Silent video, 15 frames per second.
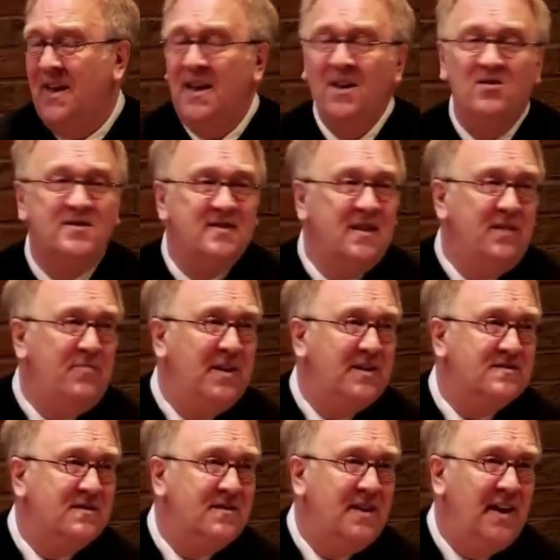You see,
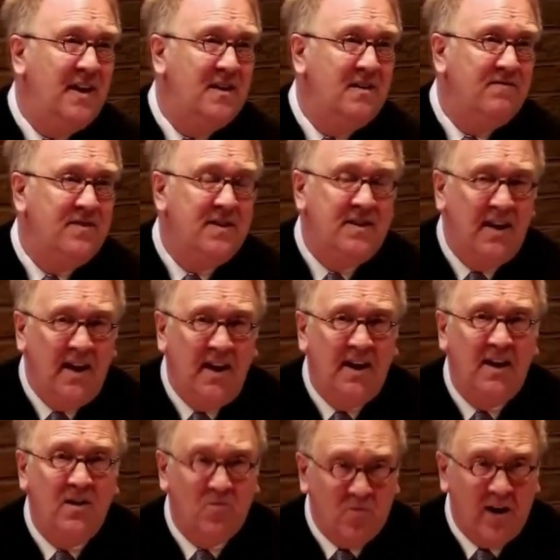because at the end of the
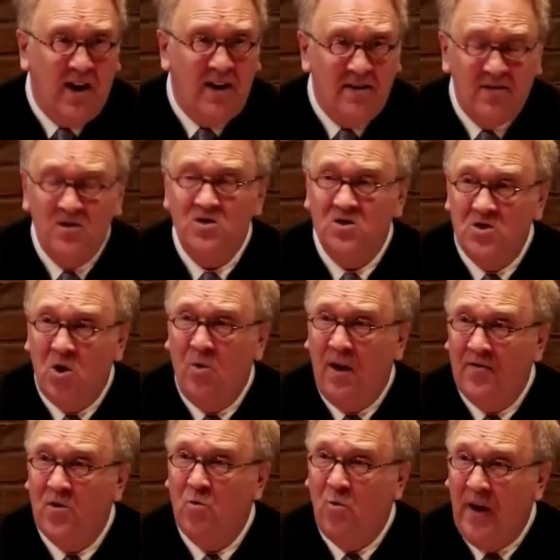day, right, there's no
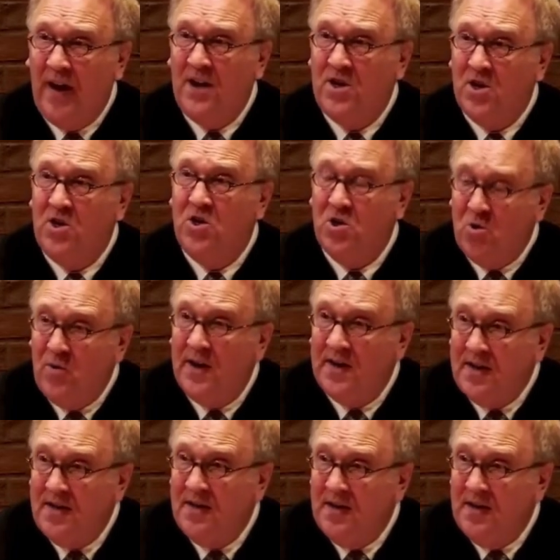other way to do it